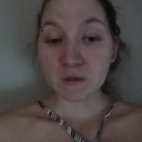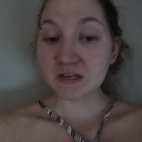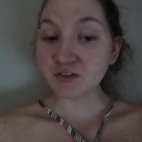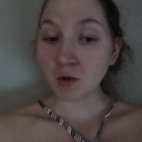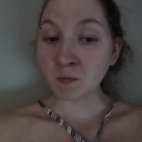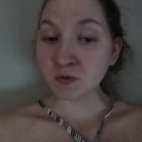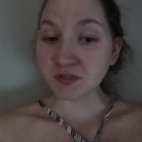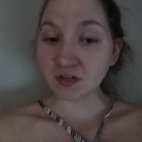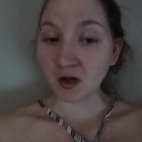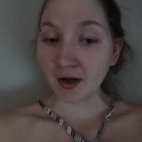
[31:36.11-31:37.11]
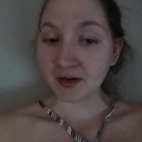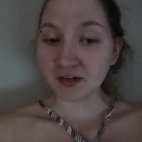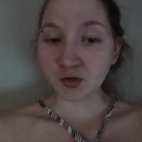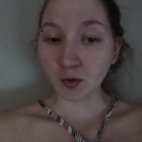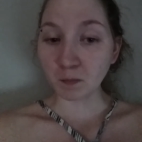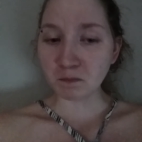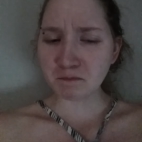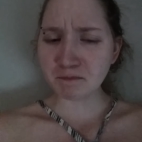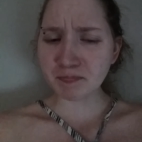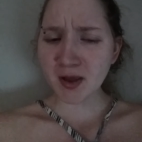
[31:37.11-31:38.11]
is almost gone, and you can
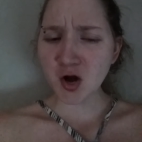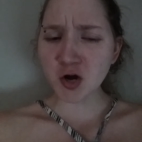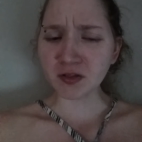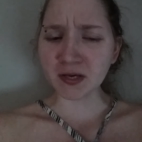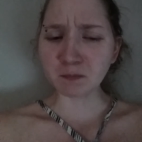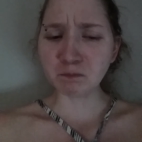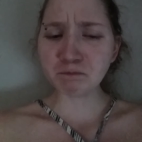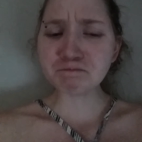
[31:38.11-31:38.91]
barely